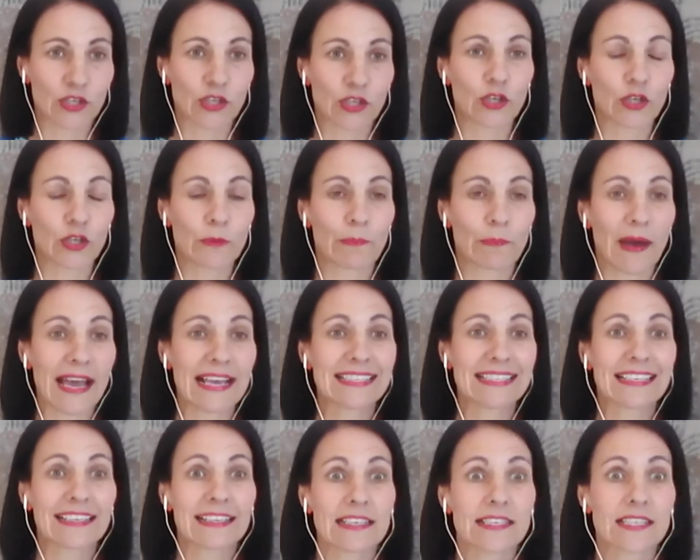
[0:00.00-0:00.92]
You
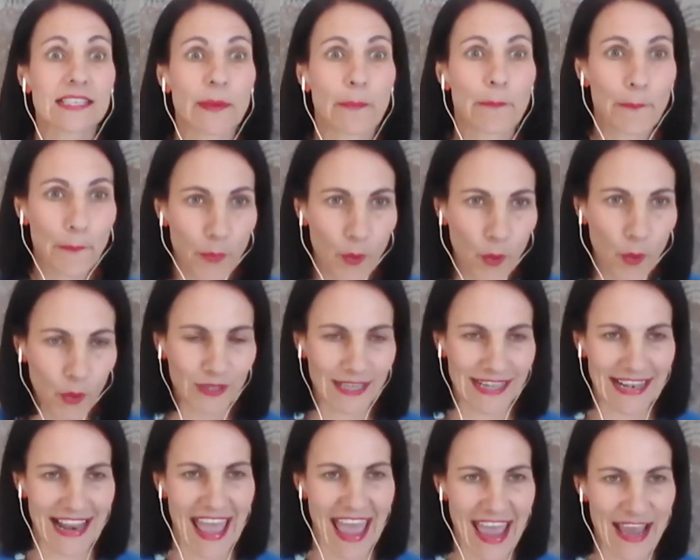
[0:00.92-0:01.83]
basically
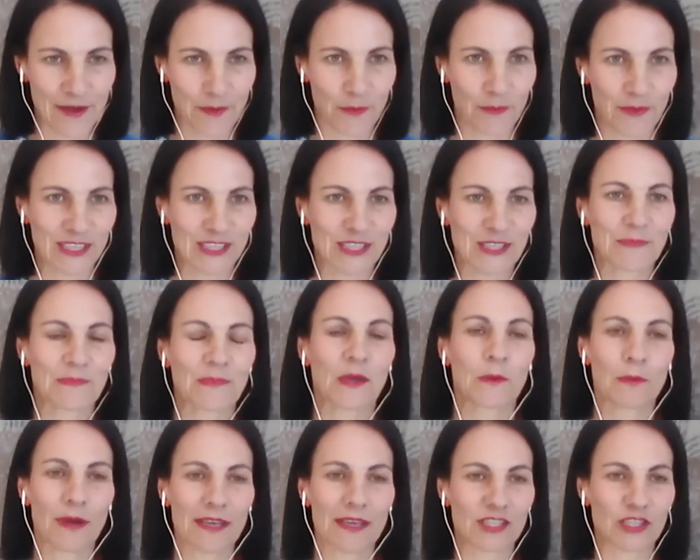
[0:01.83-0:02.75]
support language
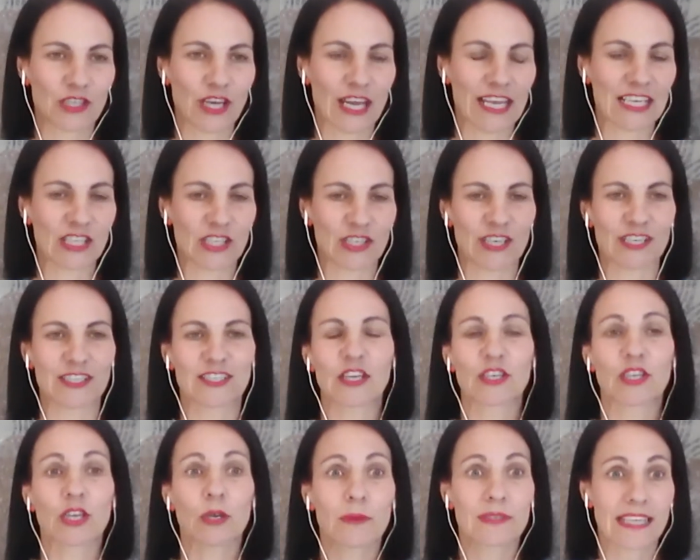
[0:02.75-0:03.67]
with gestures.
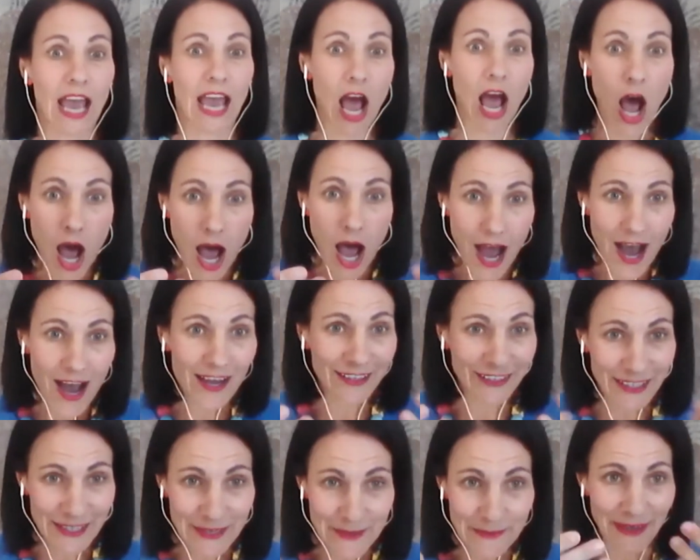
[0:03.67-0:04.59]
So you will say,
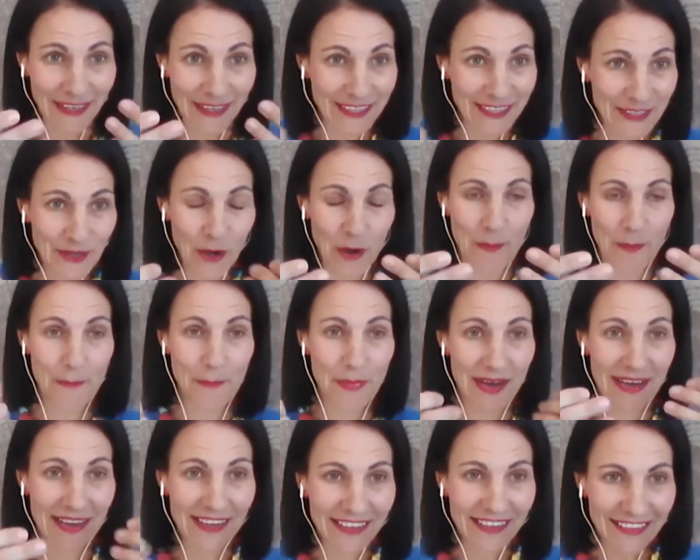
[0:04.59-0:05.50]
oh, do you want your
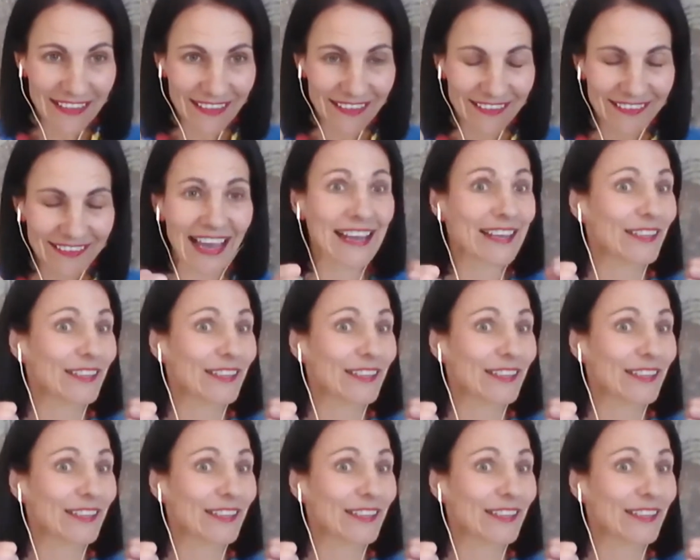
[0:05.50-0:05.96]
milk?